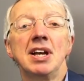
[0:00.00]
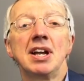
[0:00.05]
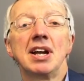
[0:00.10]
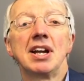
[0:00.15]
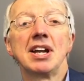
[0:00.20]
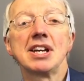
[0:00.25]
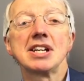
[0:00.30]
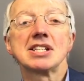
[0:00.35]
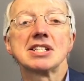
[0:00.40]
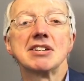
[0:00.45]

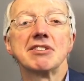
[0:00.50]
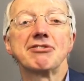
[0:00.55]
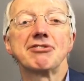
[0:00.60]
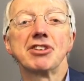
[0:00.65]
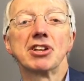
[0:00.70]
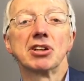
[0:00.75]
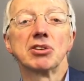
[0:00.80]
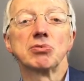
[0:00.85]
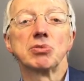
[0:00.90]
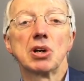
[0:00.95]
Later,
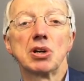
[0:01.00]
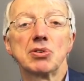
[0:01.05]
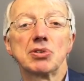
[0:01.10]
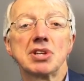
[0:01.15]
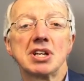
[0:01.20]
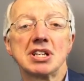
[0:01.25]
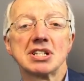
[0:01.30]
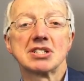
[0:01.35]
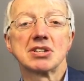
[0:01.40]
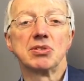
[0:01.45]
Phil wrote
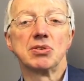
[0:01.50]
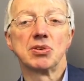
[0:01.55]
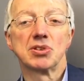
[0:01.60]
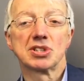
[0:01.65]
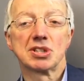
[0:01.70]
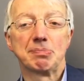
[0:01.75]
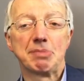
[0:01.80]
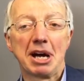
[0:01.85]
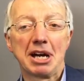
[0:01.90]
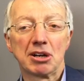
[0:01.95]
his
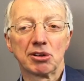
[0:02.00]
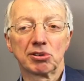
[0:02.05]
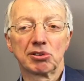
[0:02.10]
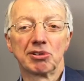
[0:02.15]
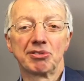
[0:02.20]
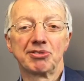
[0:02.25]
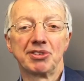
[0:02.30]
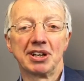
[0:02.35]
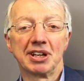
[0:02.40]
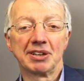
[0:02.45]

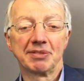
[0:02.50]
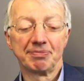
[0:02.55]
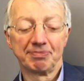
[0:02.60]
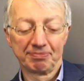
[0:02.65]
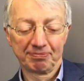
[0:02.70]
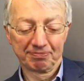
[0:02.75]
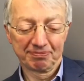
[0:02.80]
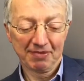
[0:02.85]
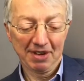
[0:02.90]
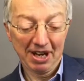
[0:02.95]
autobiography.
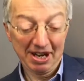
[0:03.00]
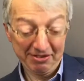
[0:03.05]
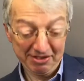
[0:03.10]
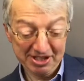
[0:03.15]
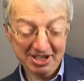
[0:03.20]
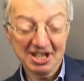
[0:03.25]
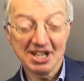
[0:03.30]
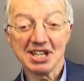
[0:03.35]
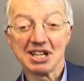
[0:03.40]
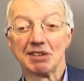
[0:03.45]
I have it
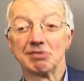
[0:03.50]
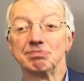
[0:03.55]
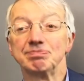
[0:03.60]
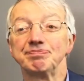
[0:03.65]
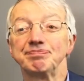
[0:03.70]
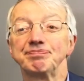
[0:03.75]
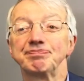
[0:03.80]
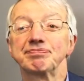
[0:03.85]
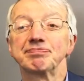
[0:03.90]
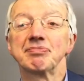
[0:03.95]
here.
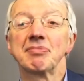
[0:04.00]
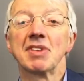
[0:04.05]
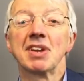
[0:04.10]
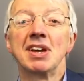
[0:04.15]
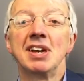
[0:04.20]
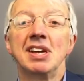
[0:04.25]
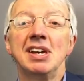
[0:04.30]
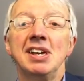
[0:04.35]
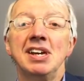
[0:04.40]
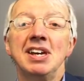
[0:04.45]

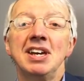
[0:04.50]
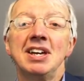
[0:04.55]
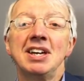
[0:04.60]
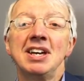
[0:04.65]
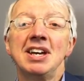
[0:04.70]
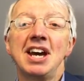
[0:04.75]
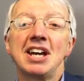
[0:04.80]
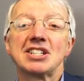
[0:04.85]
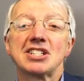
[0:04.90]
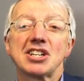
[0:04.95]

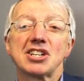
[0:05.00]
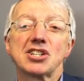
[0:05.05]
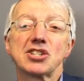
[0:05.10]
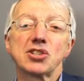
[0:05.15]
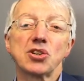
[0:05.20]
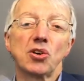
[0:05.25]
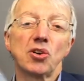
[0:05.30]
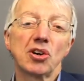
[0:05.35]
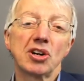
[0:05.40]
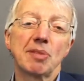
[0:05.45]
It's a
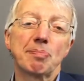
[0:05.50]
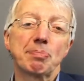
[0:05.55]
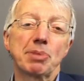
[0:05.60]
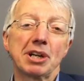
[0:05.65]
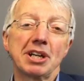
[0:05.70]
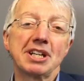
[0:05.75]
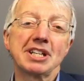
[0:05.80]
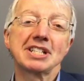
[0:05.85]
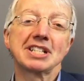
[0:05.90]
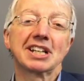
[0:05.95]
story of
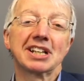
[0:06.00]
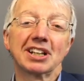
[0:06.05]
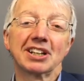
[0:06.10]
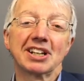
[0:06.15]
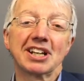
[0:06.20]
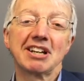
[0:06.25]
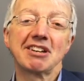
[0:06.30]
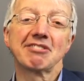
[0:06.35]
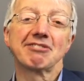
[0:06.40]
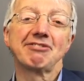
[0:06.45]
political
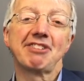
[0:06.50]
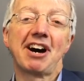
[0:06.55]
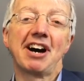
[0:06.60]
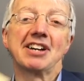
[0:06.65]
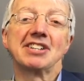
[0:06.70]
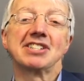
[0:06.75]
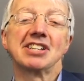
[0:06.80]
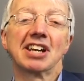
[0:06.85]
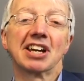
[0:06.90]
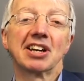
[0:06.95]

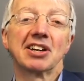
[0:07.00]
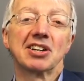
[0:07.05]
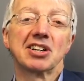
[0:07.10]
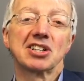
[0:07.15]
infighting